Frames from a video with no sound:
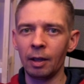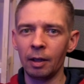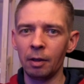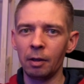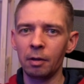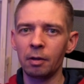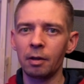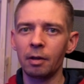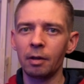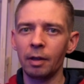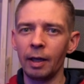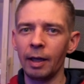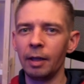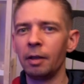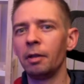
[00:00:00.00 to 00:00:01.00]
cannot,
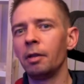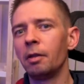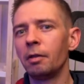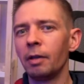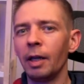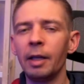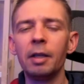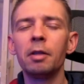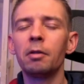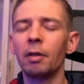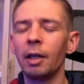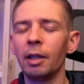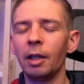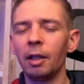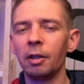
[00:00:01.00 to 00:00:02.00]
I don't know. I need to
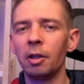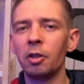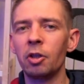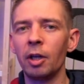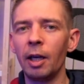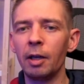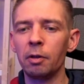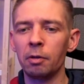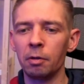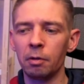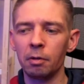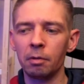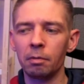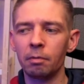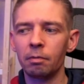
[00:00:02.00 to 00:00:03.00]
contact DJI
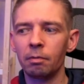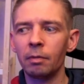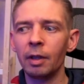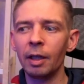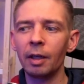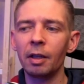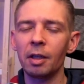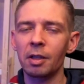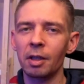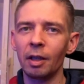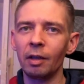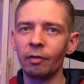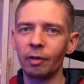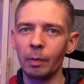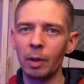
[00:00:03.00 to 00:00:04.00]
to get this
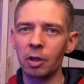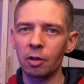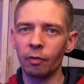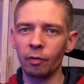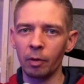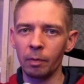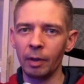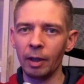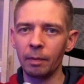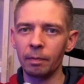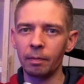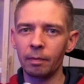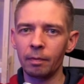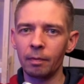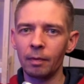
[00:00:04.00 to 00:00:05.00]
information from them.
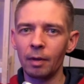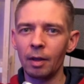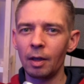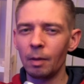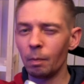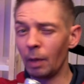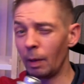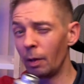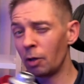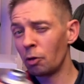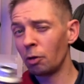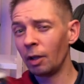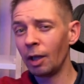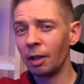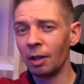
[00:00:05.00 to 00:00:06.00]
Maybe I
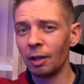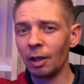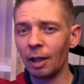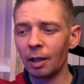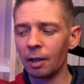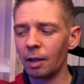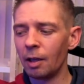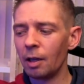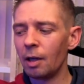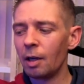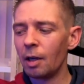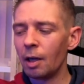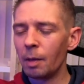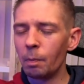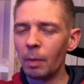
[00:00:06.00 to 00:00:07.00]
should get
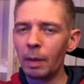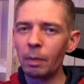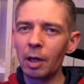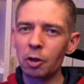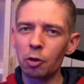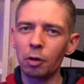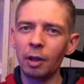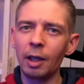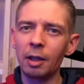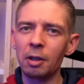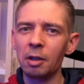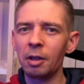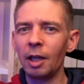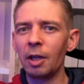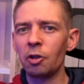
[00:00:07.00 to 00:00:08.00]

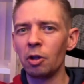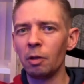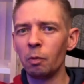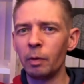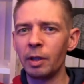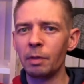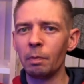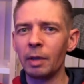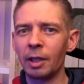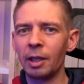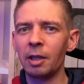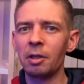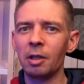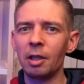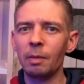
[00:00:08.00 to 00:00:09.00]
in touch with
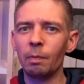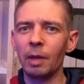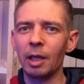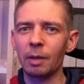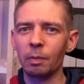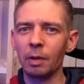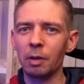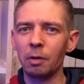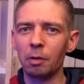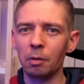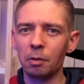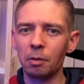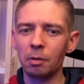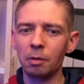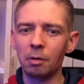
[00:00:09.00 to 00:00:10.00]
marketing department
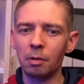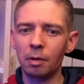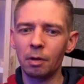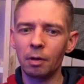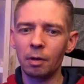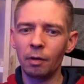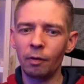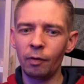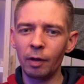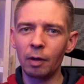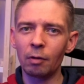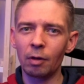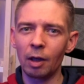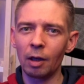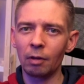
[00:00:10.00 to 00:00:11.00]
to
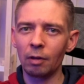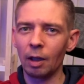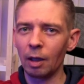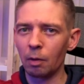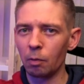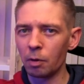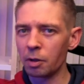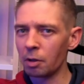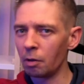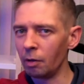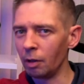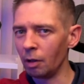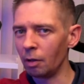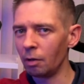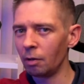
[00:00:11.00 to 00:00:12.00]
figure out like what's
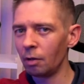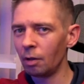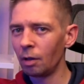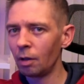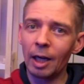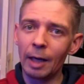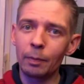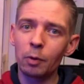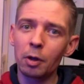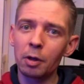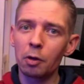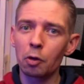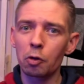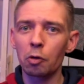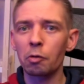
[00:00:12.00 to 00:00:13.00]
going on. I'm going
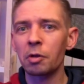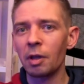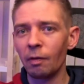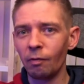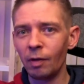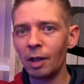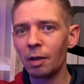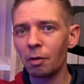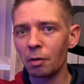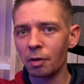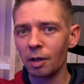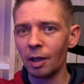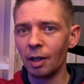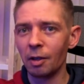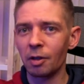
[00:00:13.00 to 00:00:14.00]
to show some
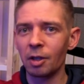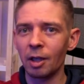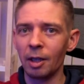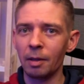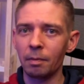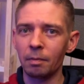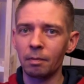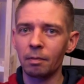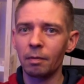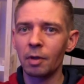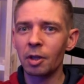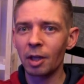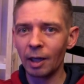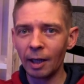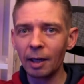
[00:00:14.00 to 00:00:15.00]
videos and some
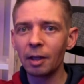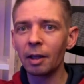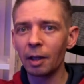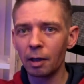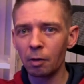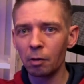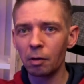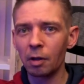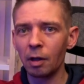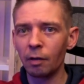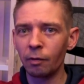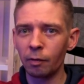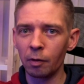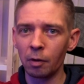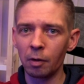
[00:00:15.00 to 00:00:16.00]
screen recording
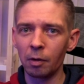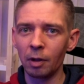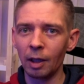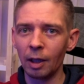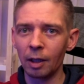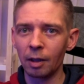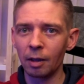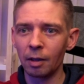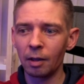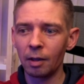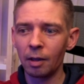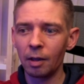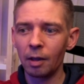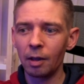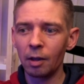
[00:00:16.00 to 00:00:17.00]
for like
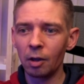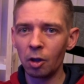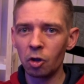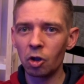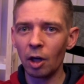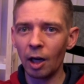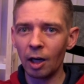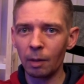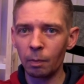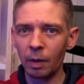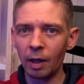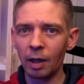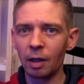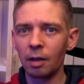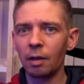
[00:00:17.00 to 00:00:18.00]
DJI
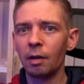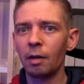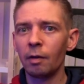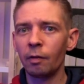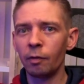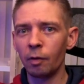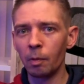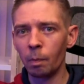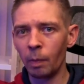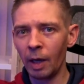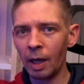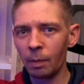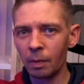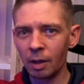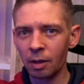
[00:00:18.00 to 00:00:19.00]
repair, for
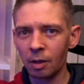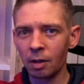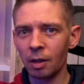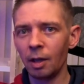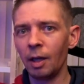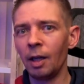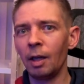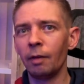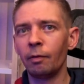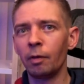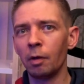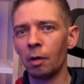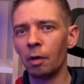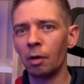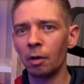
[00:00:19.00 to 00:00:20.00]
payment and
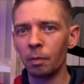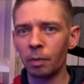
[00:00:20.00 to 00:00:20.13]
for whole